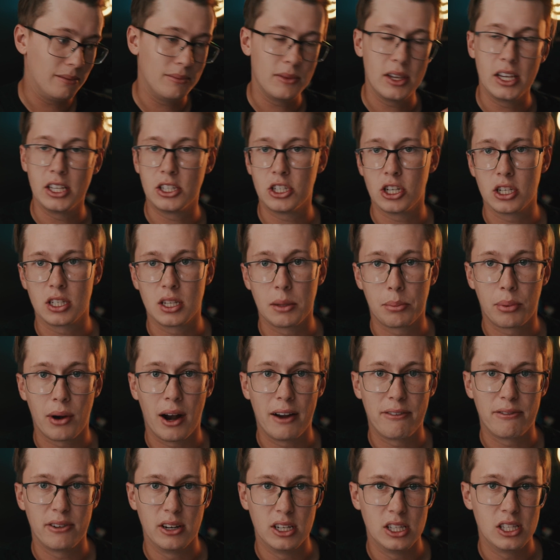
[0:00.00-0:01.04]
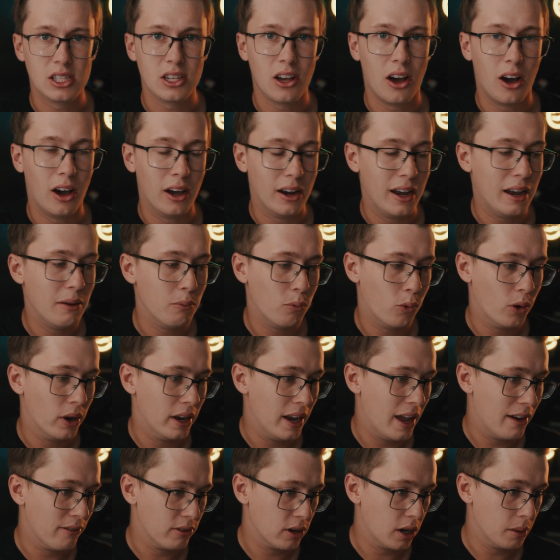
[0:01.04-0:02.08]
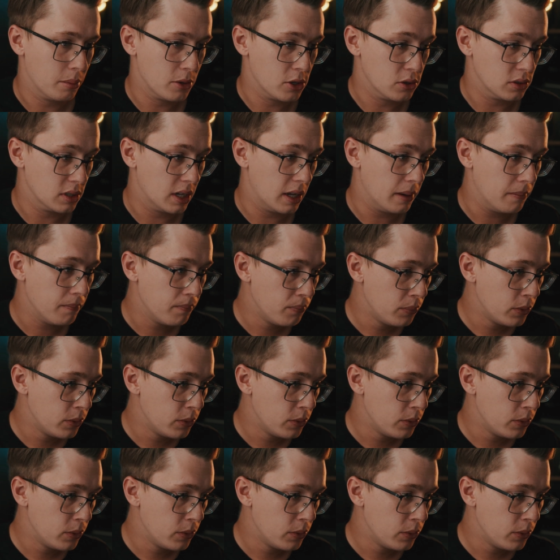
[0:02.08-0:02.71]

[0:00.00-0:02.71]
It's just a preference on whenever I'm using it.